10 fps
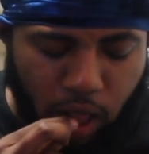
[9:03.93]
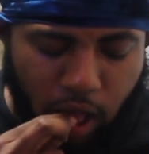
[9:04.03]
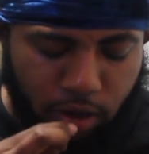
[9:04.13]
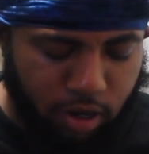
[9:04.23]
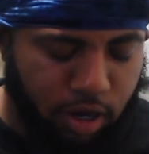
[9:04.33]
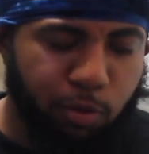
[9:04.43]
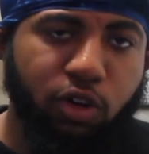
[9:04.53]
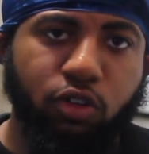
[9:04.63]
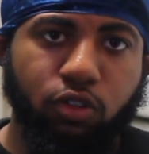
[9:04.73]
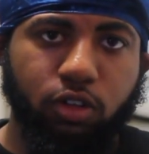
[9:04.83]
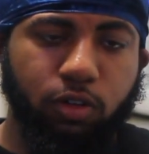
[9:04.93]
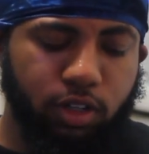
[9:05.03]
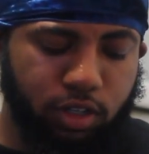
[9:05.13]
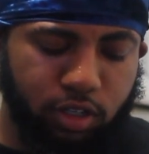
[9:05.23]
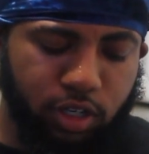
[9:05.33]
I, I want to do a song
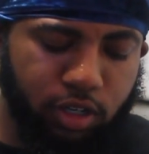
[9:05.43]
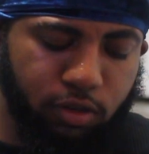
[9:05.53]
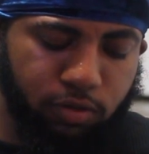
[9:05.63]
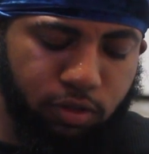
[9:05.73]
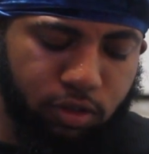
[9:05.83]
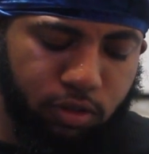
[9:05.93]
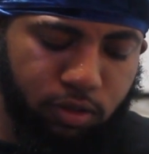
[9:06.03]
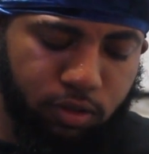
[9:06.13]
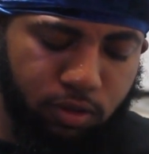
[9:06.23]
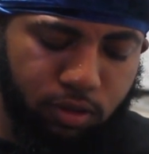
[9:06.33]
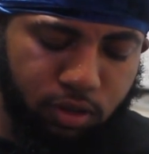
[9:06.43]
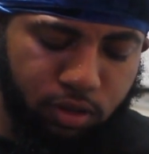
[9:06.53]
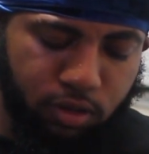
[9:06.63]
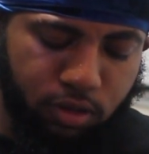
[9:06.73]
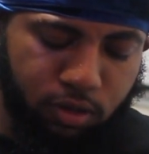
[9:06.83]
with that nigga Yayo for sure. And
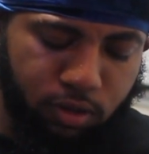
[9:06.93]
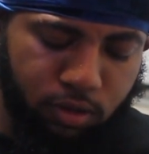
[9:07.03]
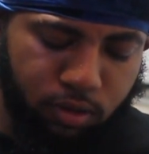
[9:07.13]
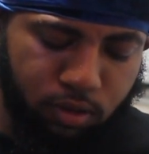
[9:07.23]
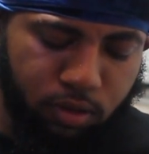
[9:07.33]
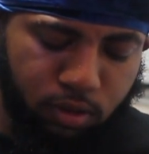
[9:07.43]
nigga, well, Yayo,